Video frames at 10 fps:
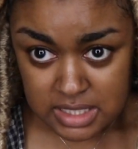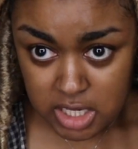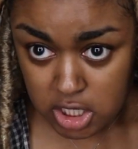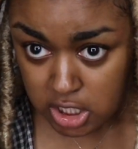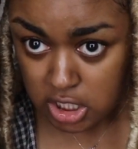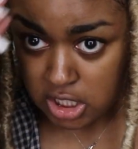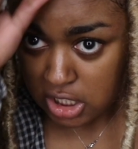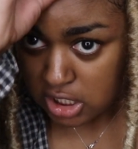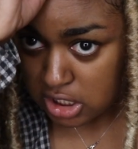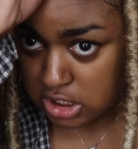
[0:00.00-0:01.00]
here.
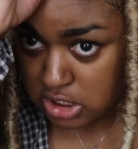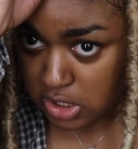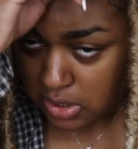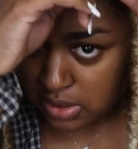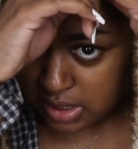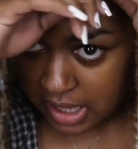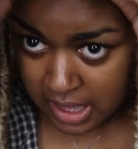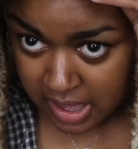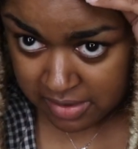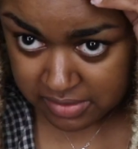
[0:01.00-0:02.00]
So I
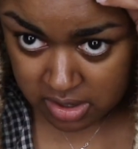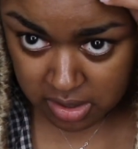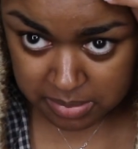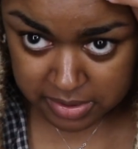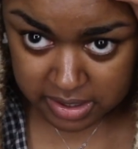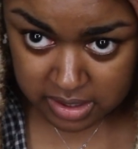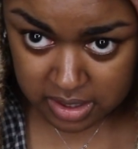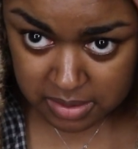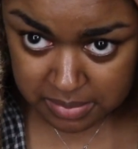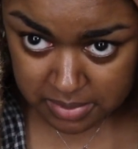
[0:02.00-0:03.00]
have it all braided
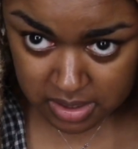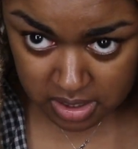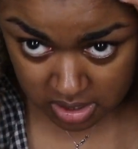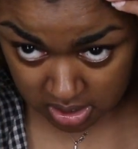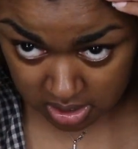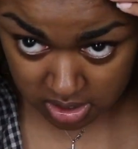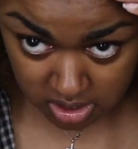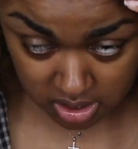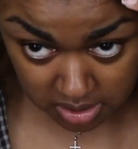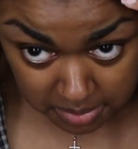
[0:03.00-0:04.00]
up.
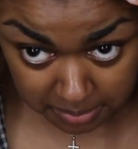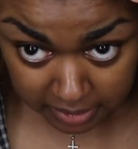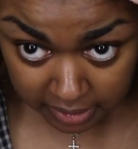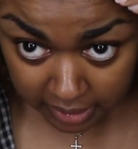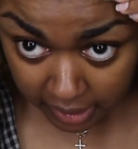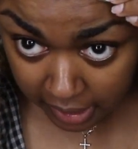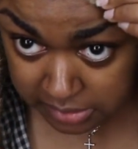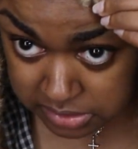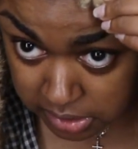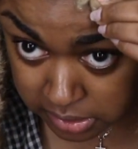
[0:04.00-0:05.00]
but I'll
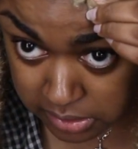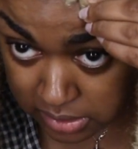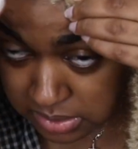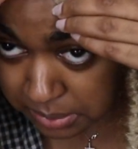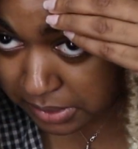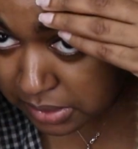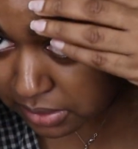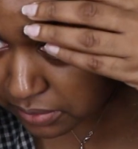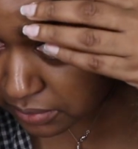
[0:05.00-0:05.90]
show you this one in the